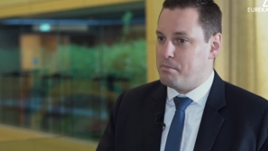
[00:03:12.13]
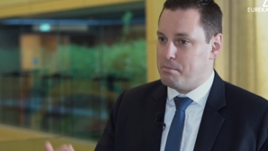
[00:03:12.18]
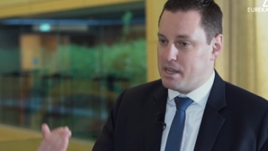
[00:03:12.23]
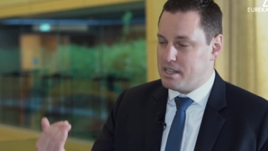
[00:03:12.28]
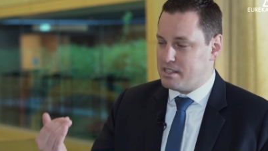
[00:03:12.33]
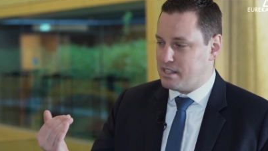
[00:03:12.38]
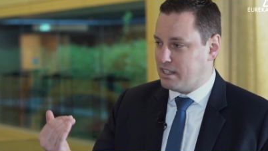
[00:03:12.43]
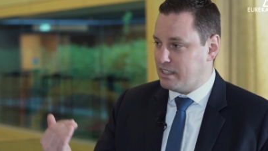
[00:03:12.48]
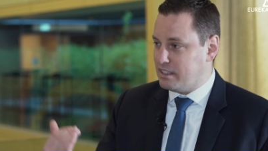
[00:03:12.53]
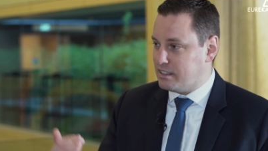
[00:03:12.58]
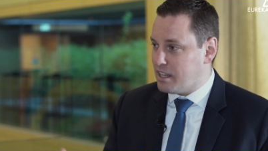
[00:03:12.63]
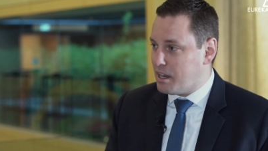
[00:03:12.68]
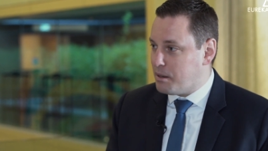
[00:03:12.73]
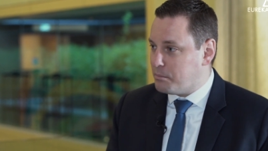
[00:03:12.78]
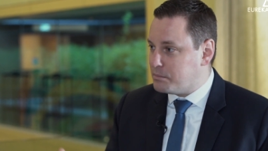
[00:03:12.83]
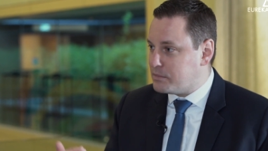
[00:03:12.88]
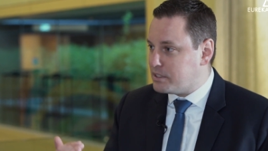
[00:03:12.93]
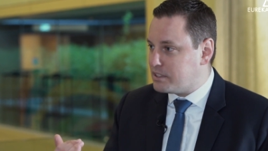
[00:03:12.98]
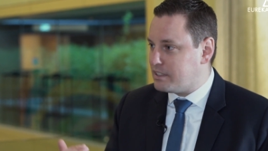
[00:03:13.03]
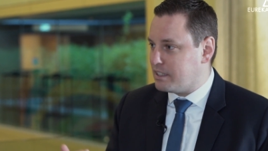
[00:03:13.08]
basically
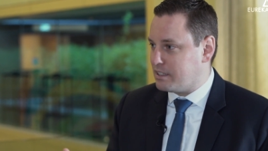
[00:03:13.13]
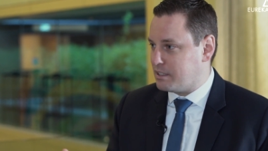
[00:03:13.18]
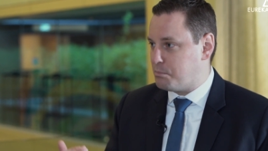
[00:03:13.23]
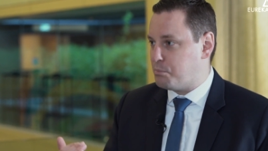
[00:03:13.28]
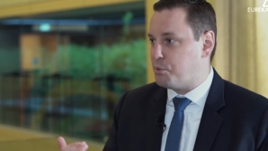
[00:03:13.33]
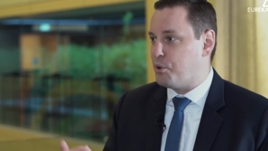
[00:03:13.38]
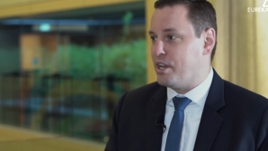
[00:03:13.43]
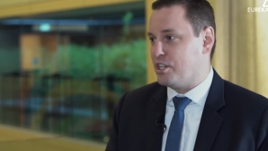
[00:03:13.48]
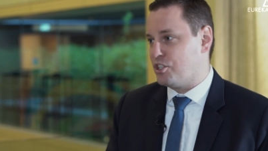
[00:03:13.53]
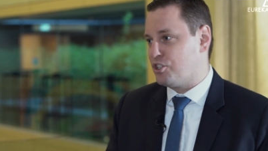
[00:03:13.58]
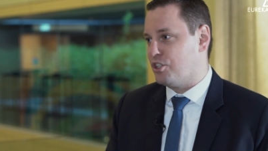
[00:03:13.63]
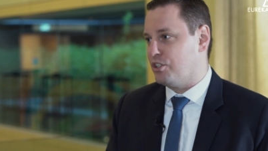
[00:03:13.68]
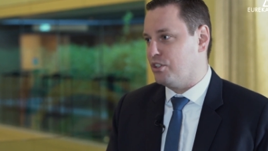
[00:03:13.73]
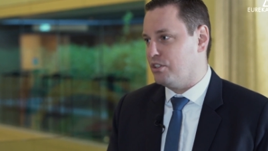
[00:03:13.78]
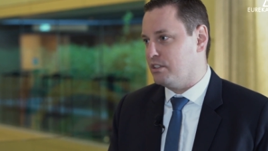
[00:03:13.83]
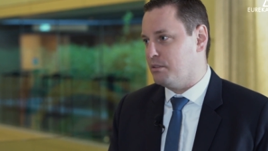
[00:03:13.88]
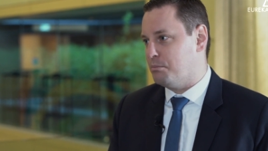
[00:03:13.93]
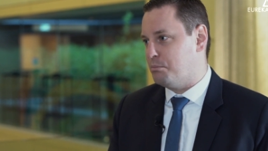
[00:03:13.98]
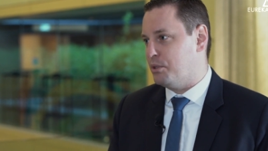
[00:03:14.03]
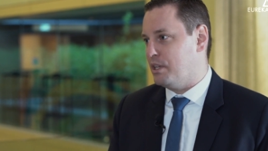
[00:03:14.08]
dumped that pressure
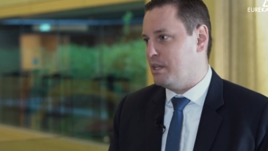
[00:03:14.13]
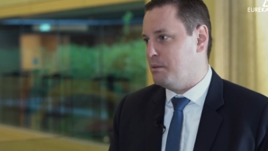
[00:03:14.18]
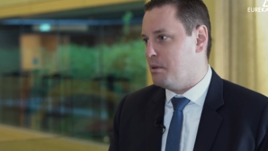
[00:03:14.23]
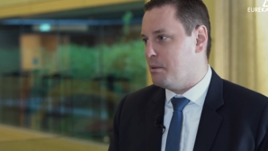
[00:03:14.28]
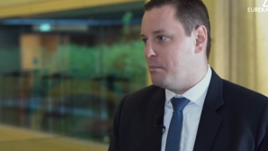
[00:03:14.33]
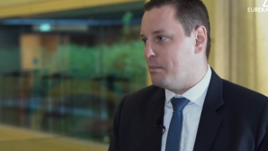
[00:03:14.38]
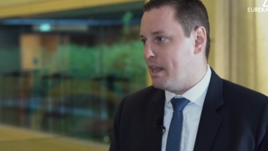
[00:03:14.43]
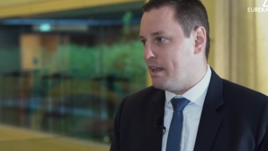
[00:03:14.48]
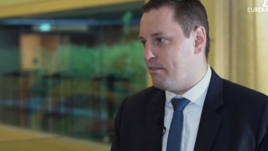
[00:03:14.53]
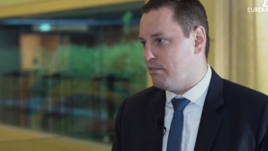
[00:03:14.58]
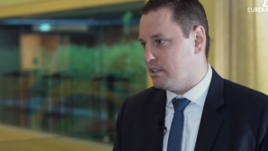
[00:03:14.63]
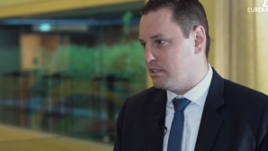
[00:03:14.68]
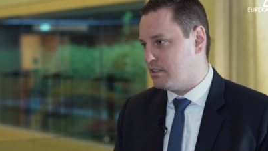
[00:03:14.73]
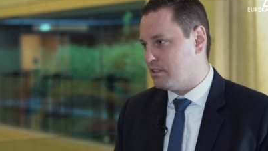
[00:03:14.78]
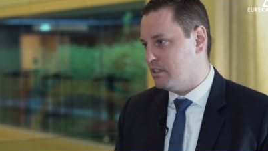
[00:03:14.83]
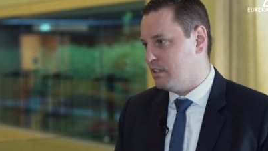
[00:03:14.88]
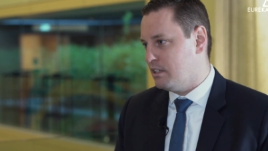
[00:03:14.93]
on the premium levels.